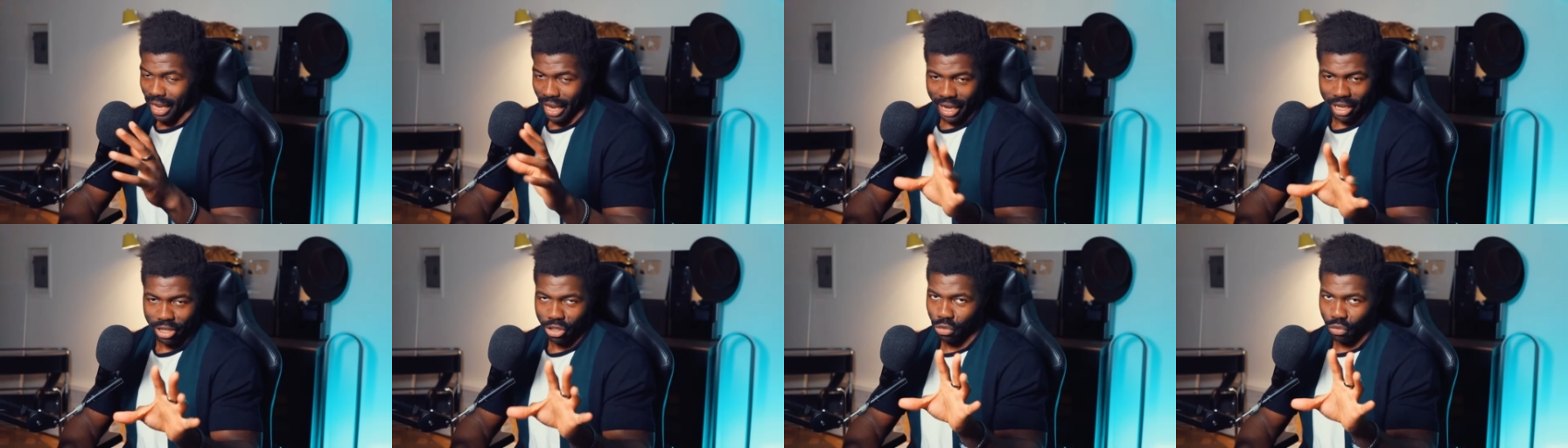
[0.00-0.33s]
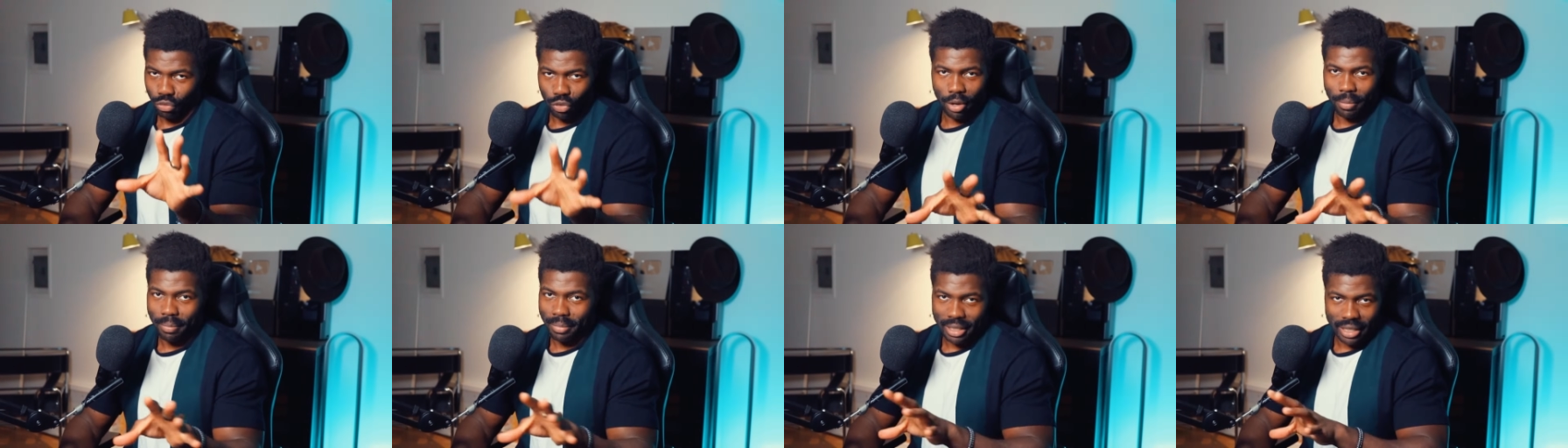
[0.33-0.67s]

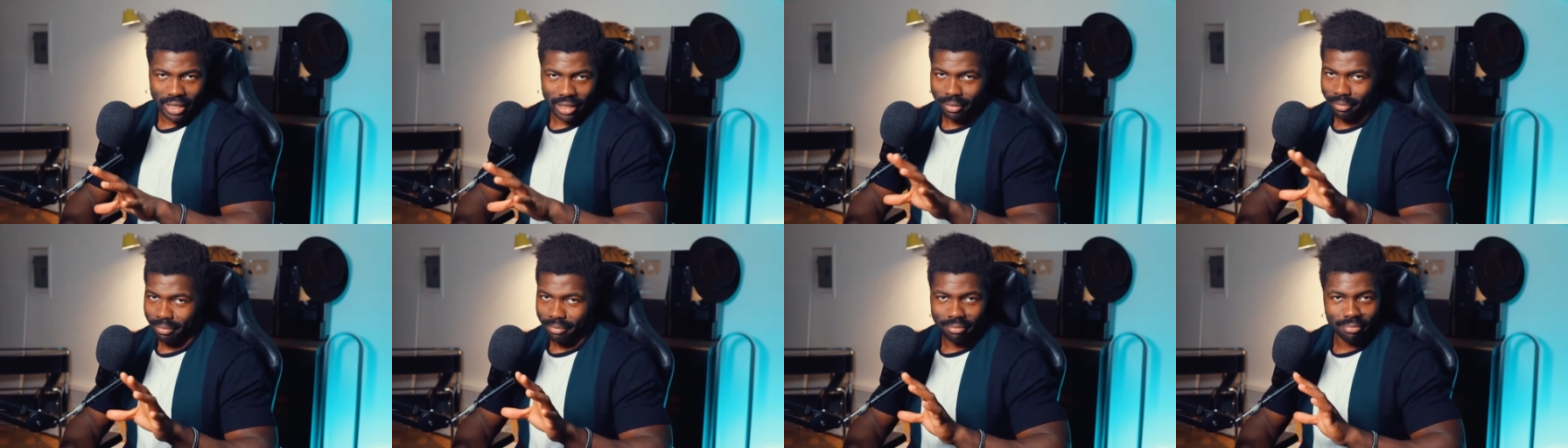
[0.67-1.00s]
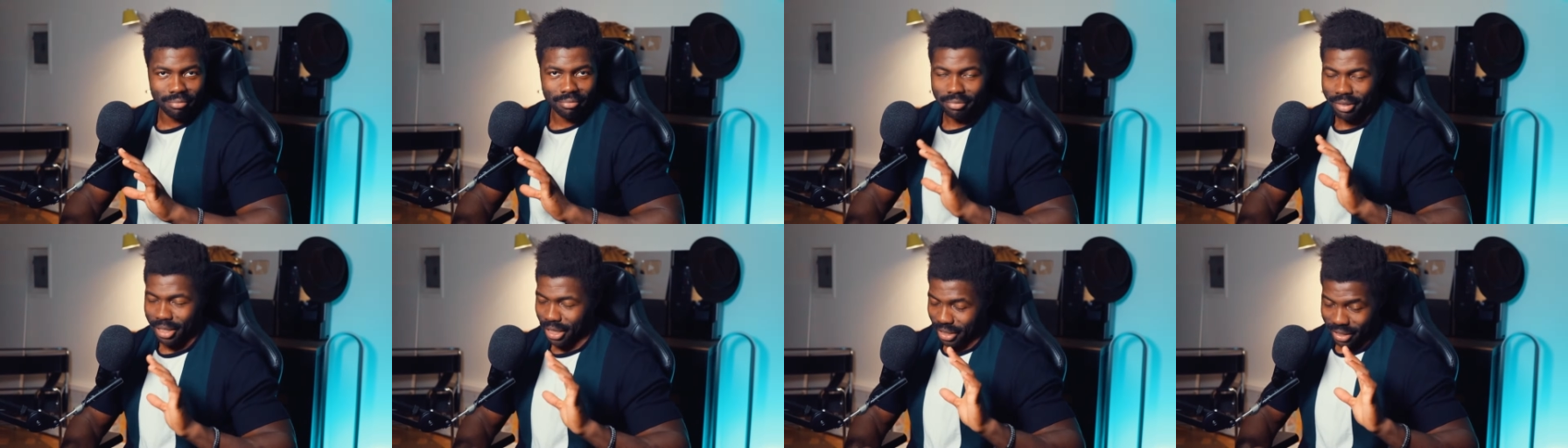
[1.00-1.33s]
extremely
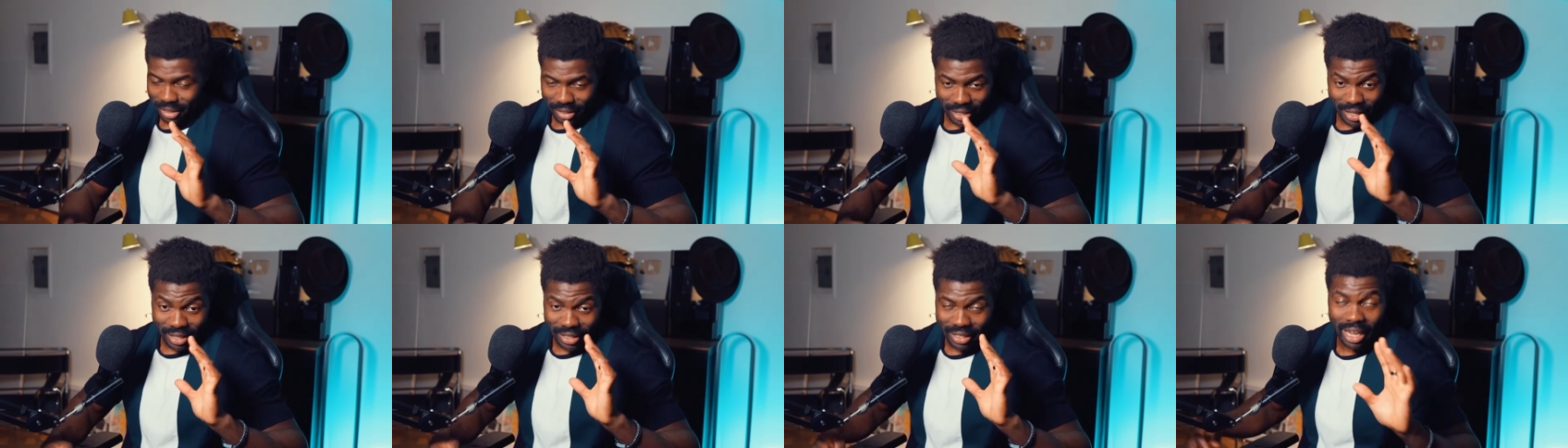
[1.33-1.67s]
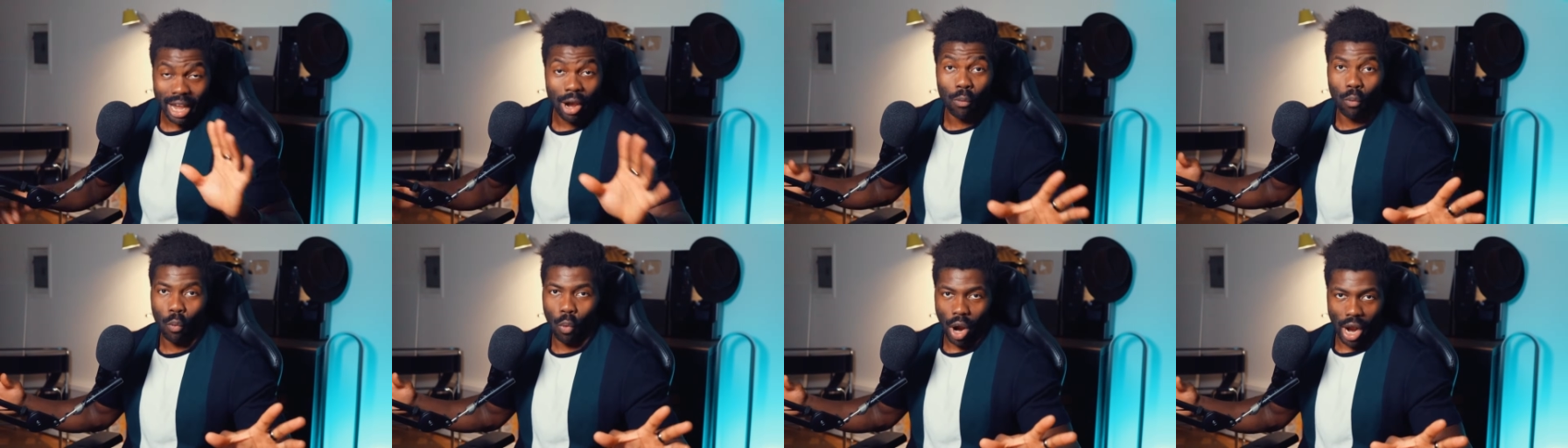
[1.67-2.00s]

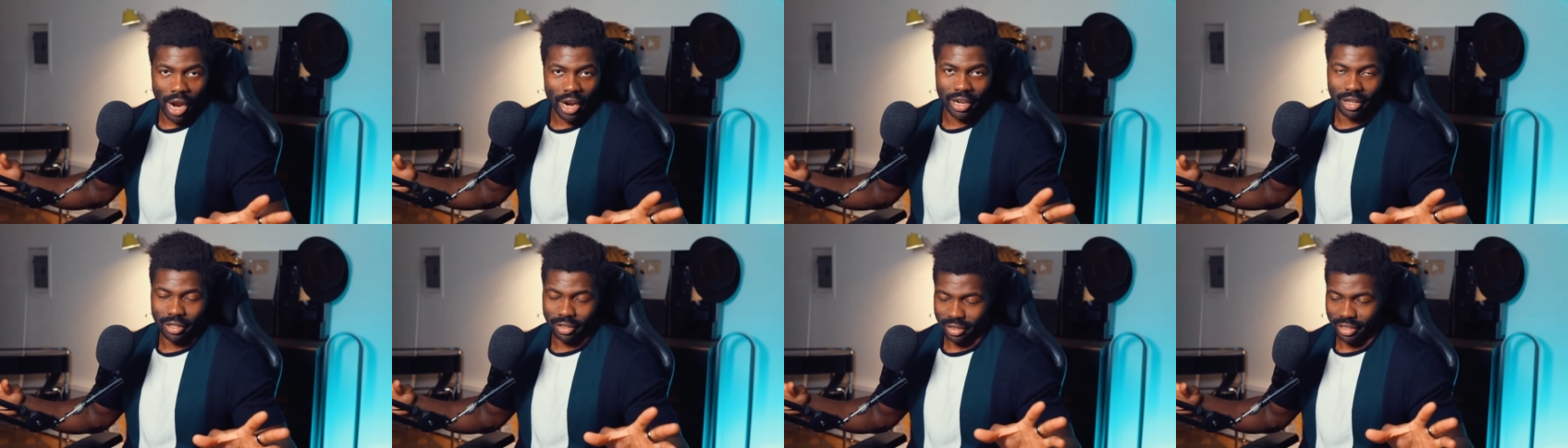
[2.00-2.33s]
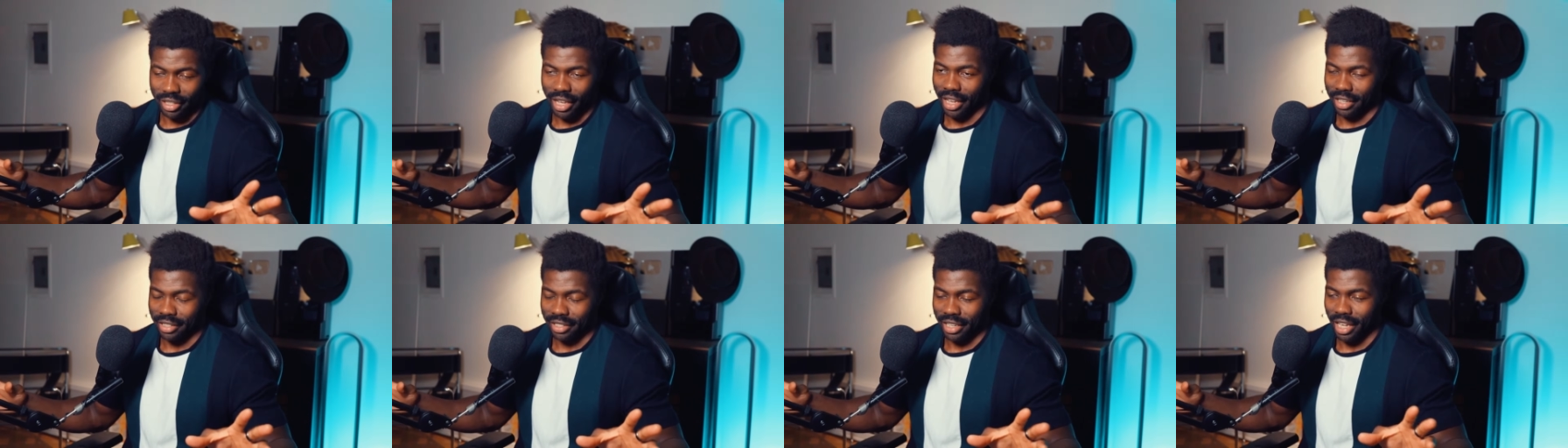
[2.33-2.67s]
they're
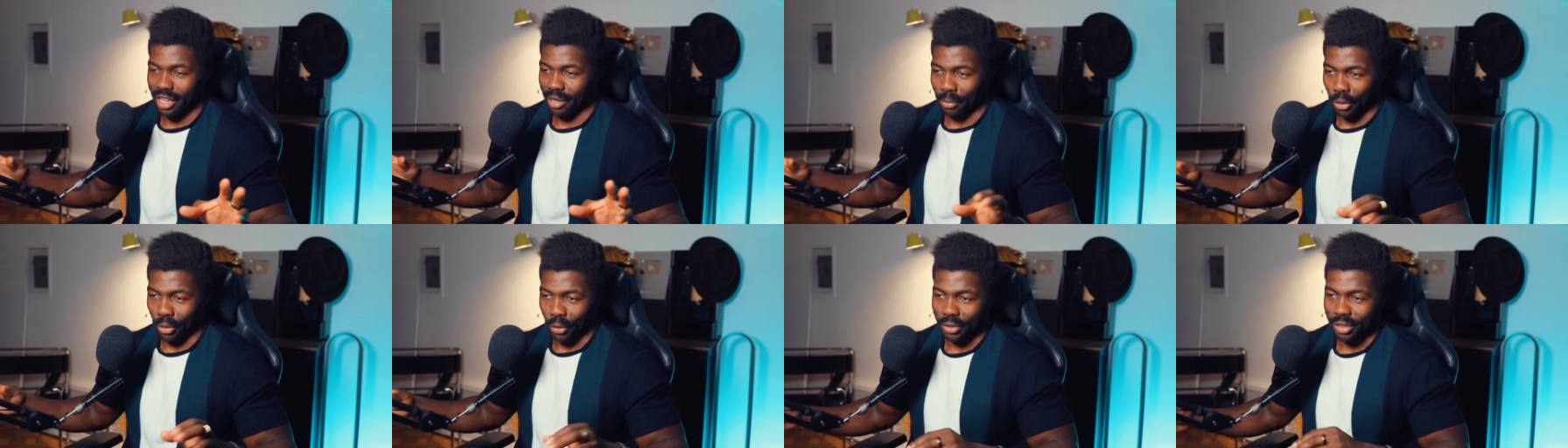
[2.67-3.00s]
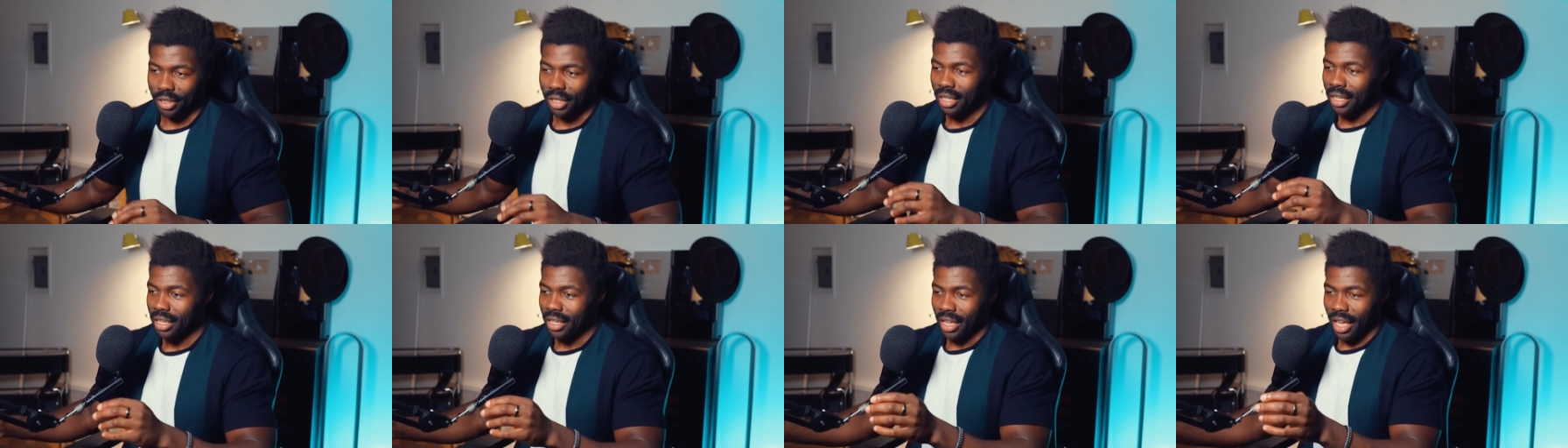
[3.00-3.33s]
wild as animals.